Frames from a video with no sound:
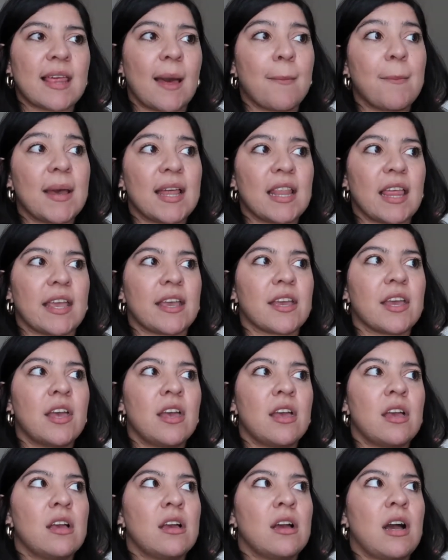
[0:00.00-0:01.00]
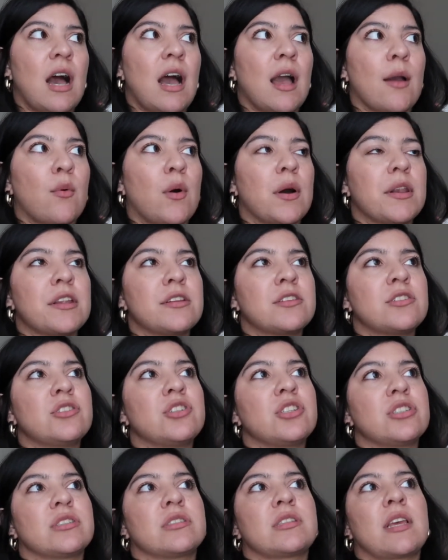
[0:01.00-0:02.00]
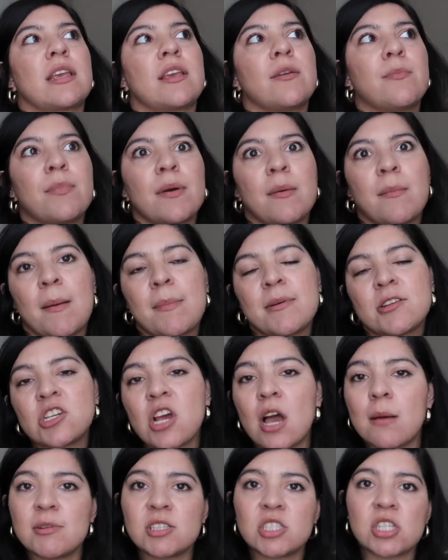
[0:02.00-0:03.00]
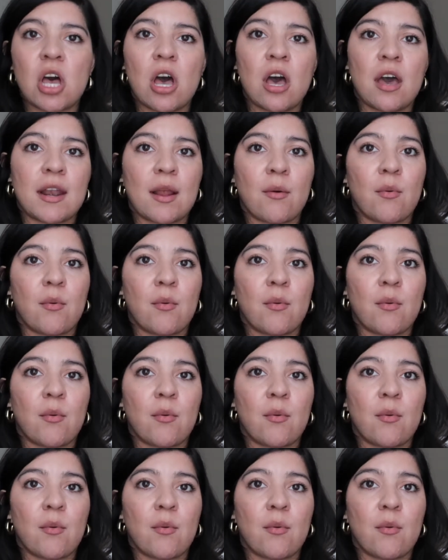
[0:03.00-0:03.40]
That meant like I wanted to just like put my pajamas on,